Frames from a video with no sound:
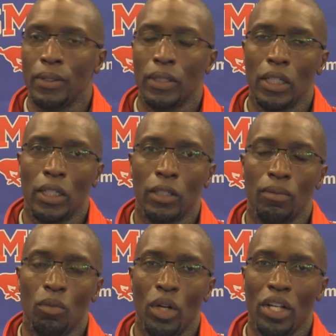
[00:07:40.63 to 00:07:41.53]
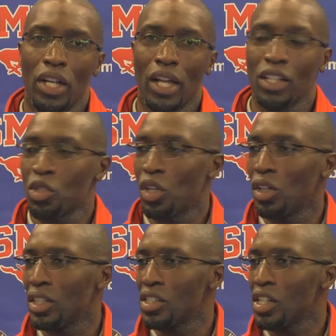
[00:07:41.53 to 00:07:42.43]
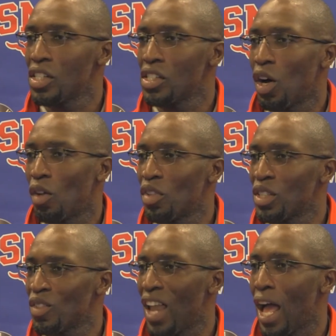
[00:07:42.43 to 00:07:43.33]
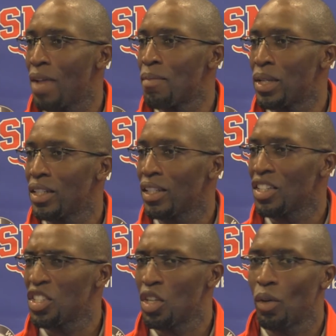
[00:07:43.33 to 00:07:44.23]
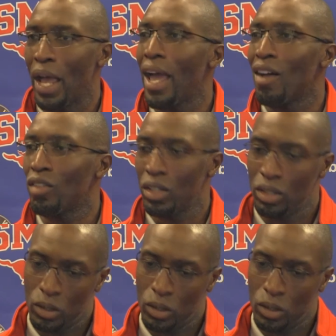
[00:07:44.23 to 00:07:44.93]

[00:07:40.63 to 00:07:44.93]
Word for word: Uh, where you kind of struggle is, is offensive linemen because you don't have a